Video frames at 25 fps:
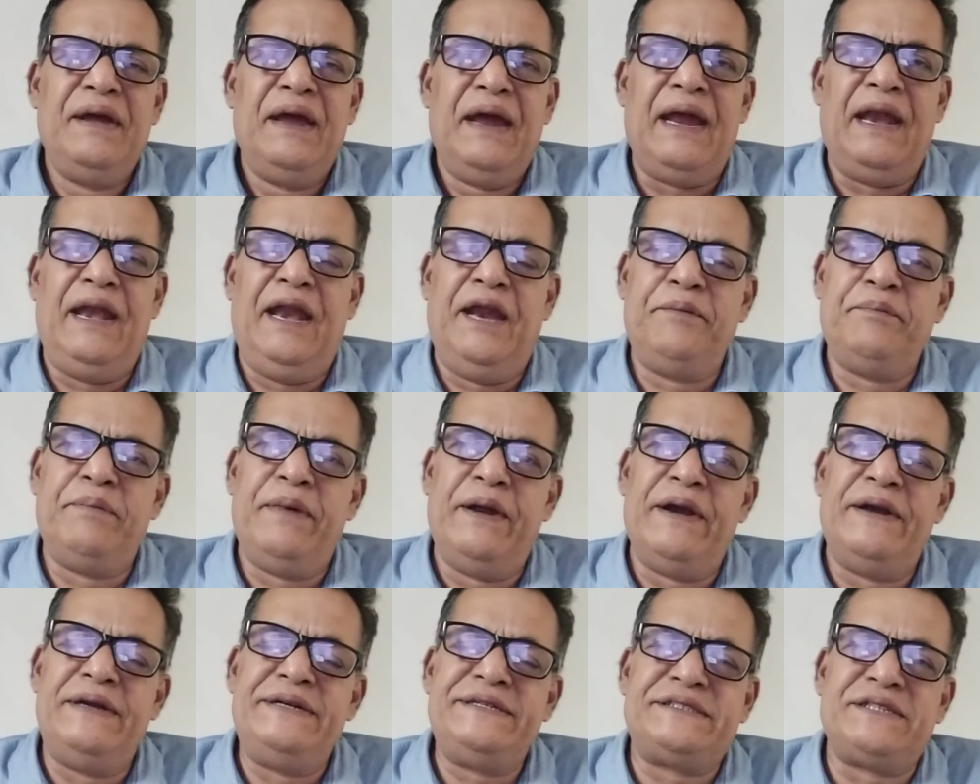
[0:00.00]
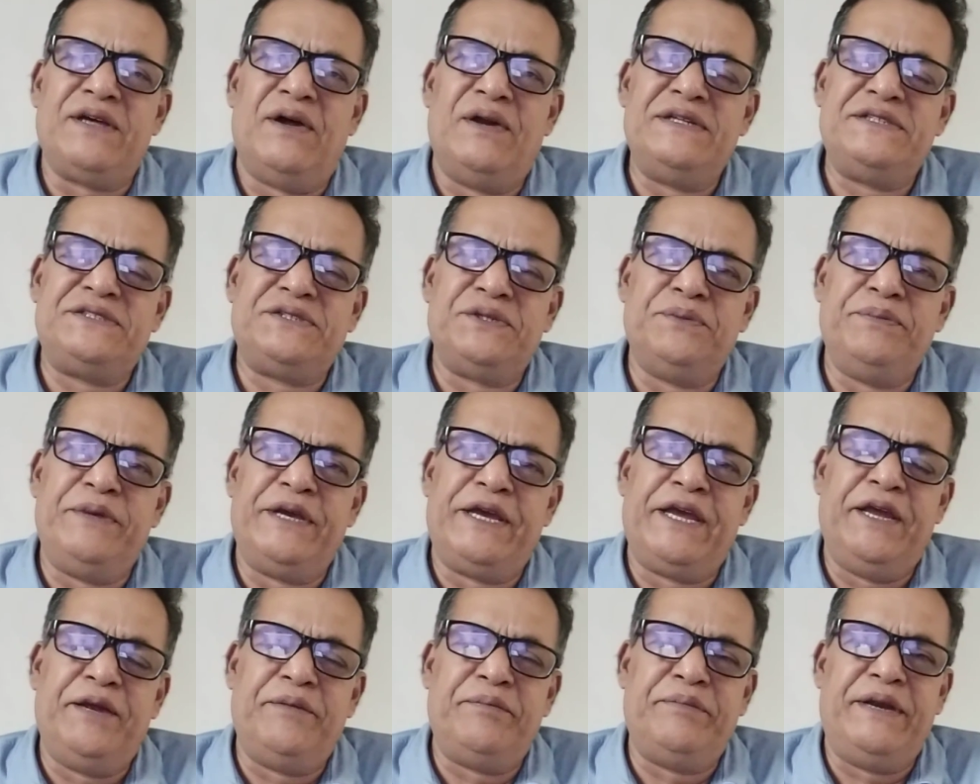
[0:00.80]
Helen Burns also
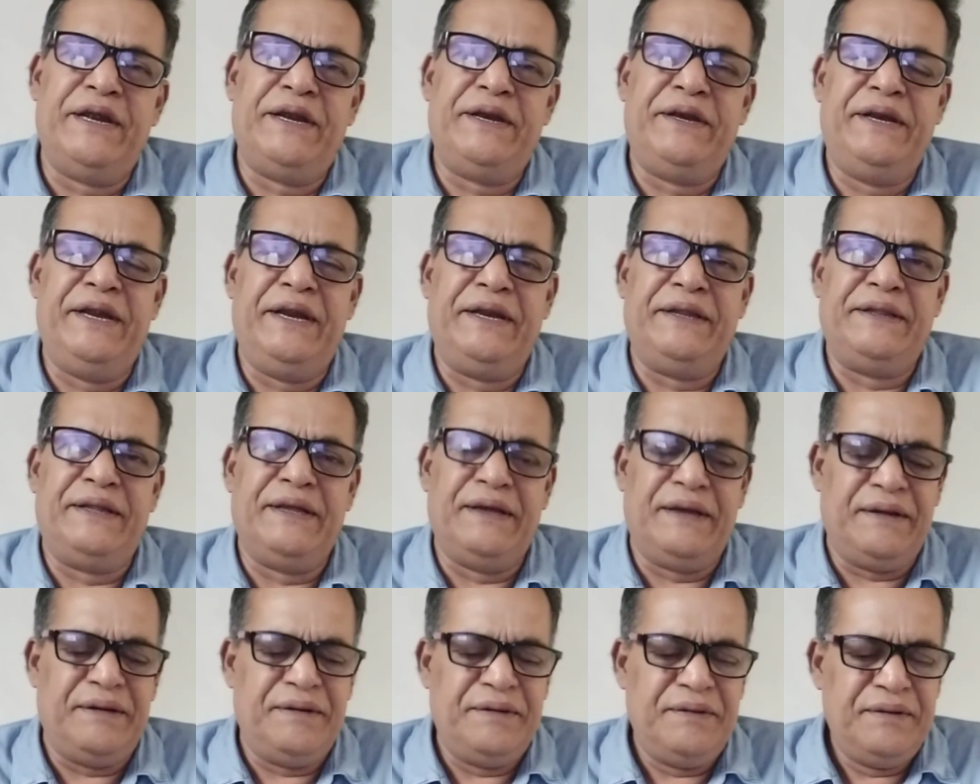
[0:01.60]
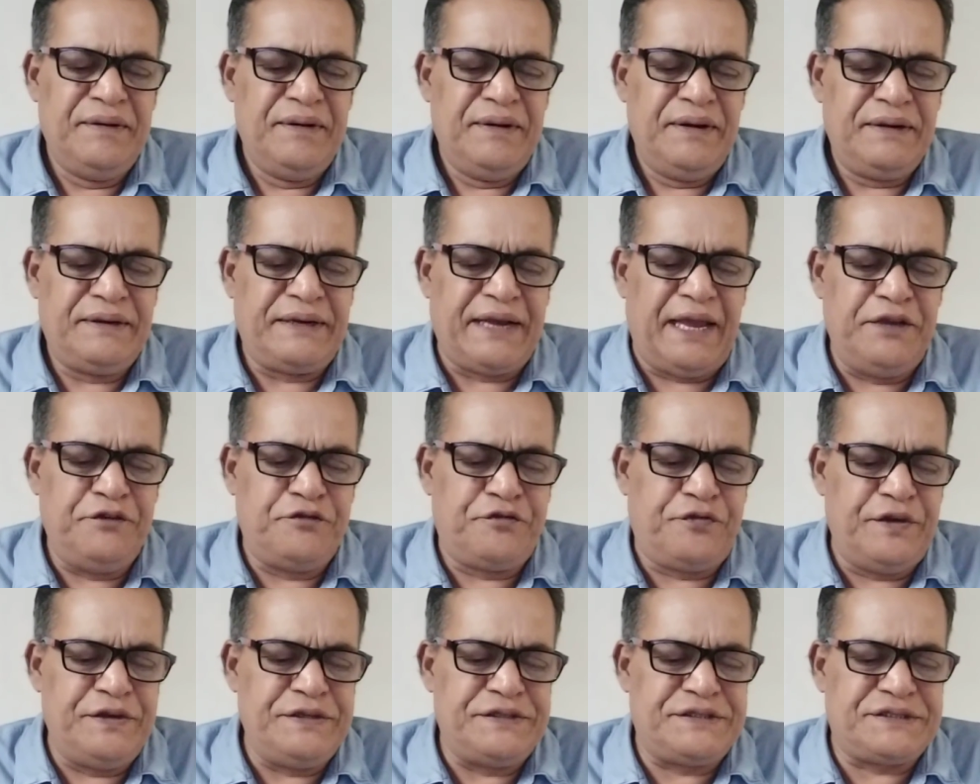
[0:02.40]
became dead in the
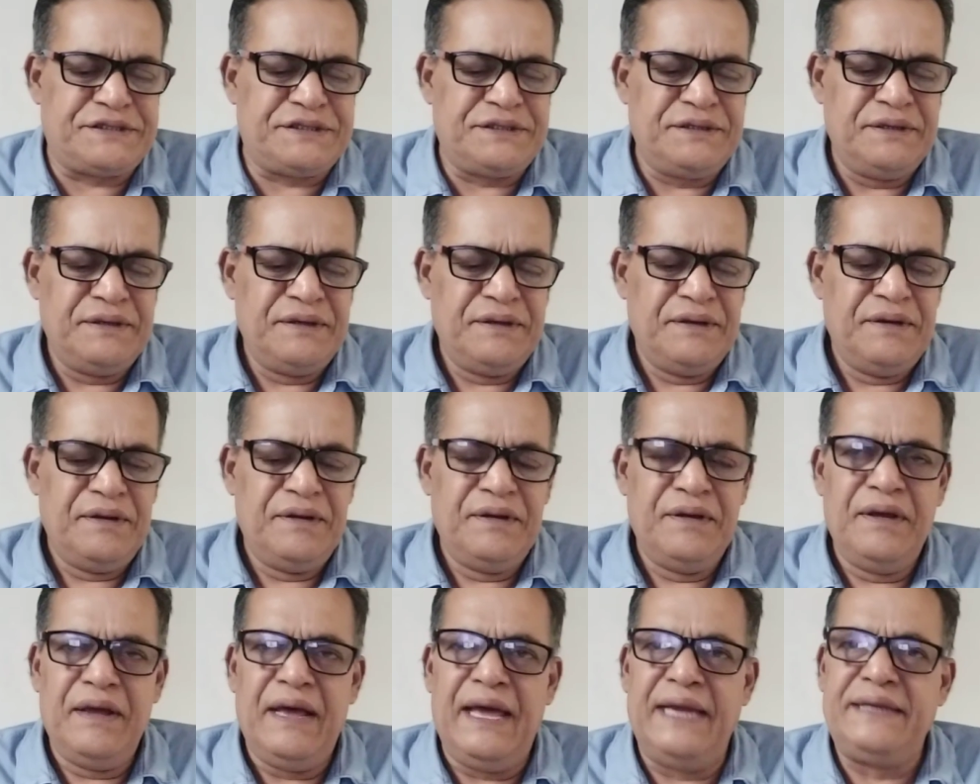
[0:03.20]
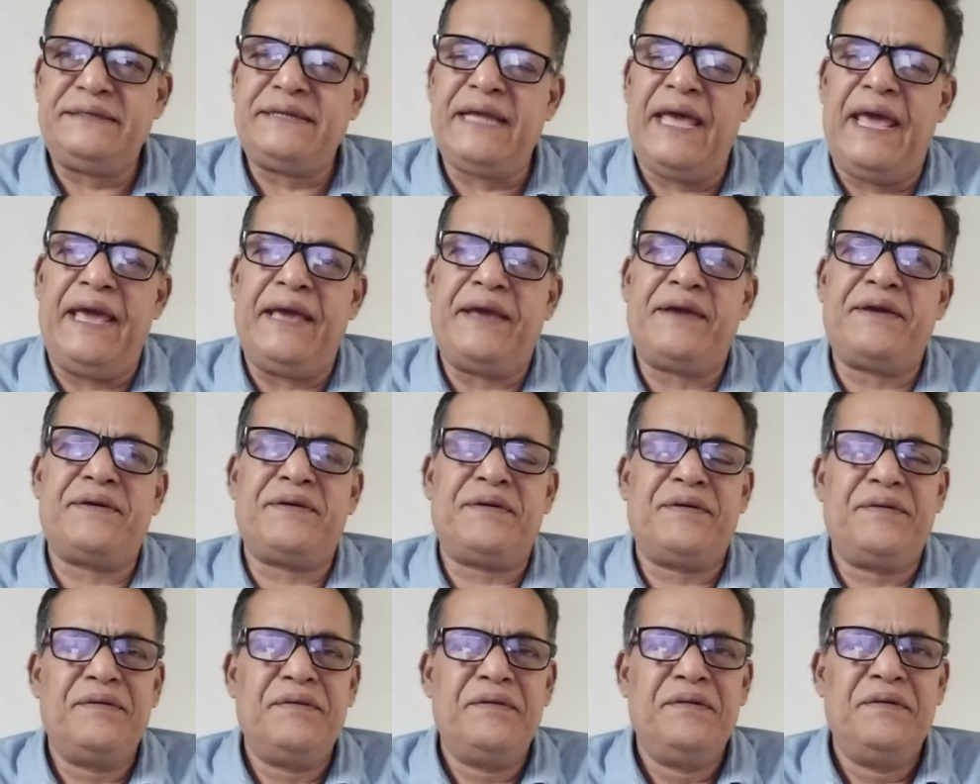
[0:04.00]
typhus attack.
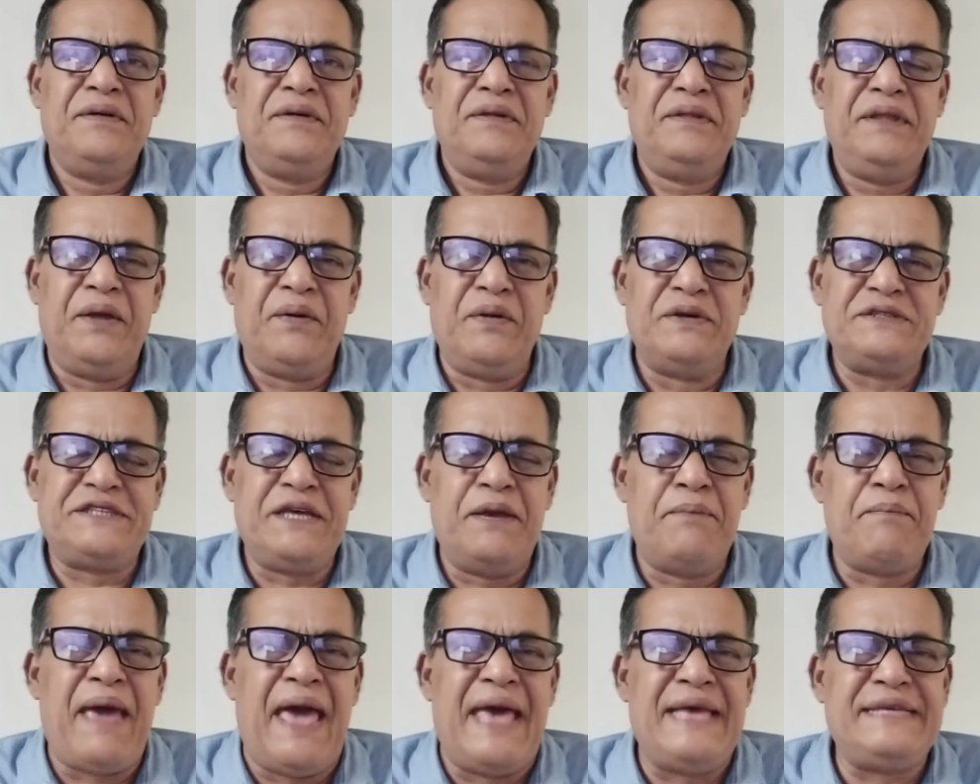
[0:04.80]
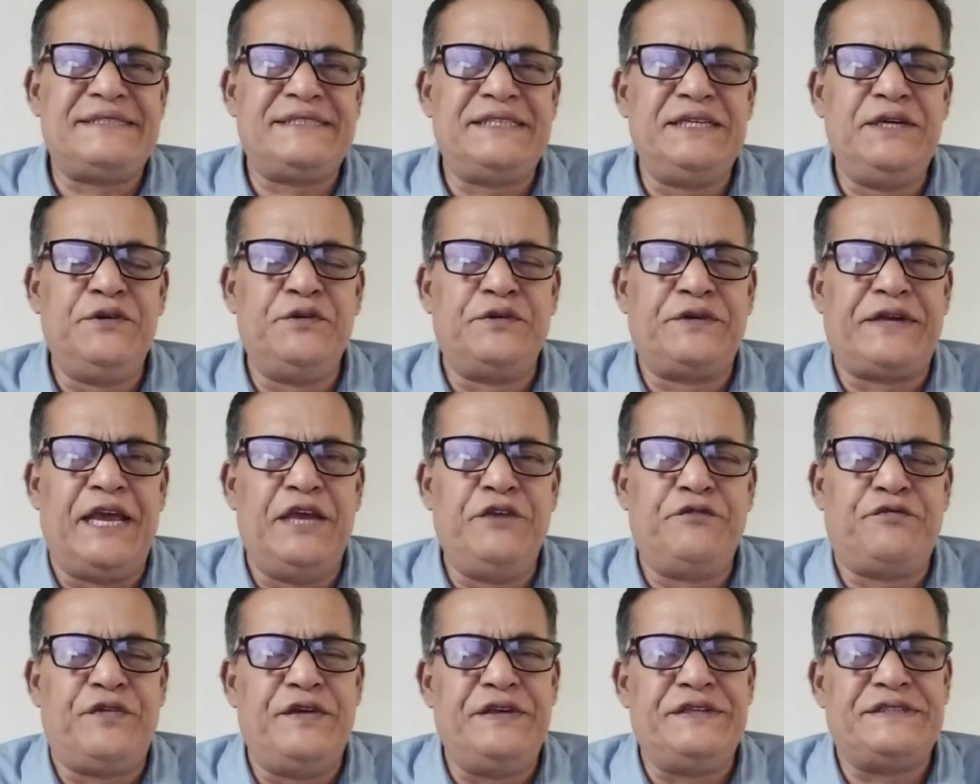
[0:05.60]
There was a massive
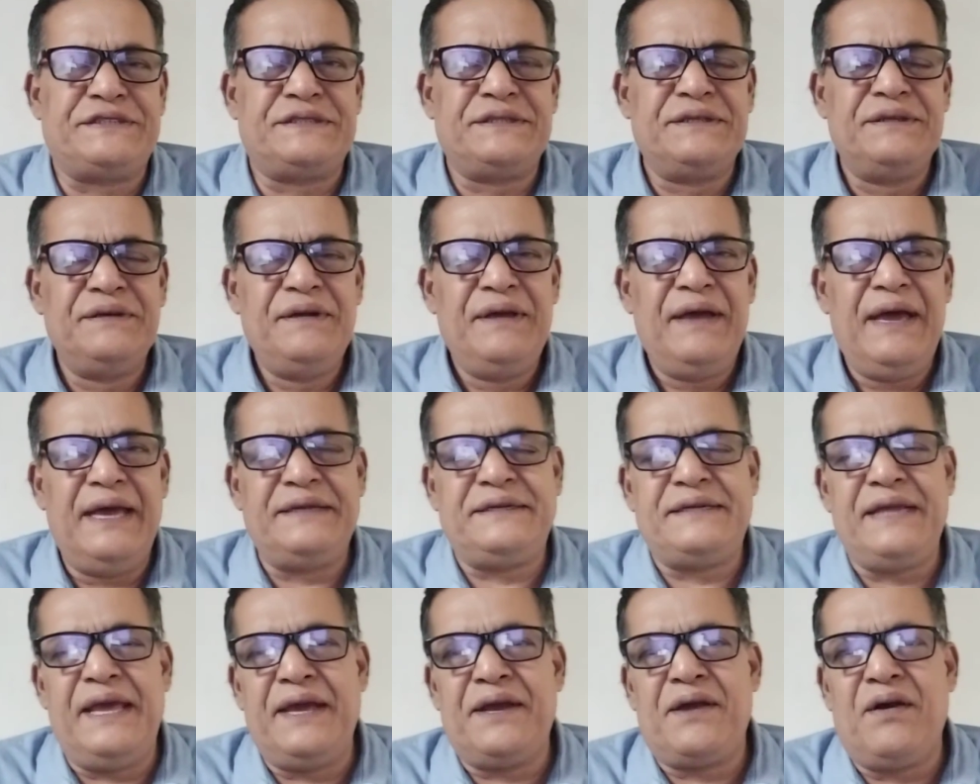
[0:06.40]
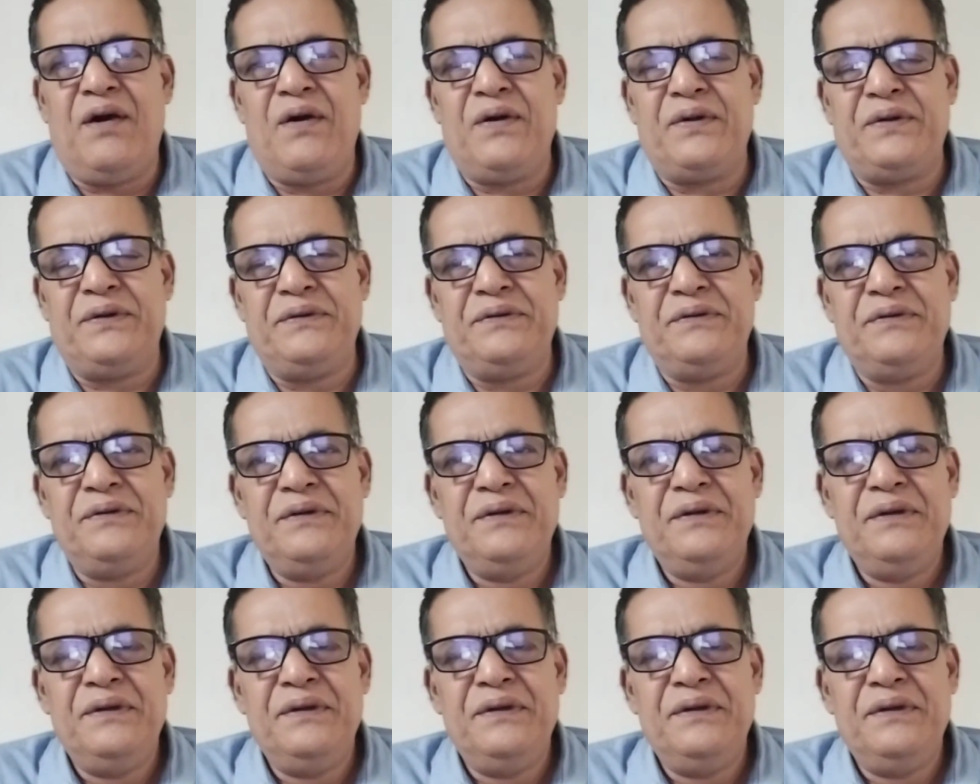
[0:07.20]
typhus attack on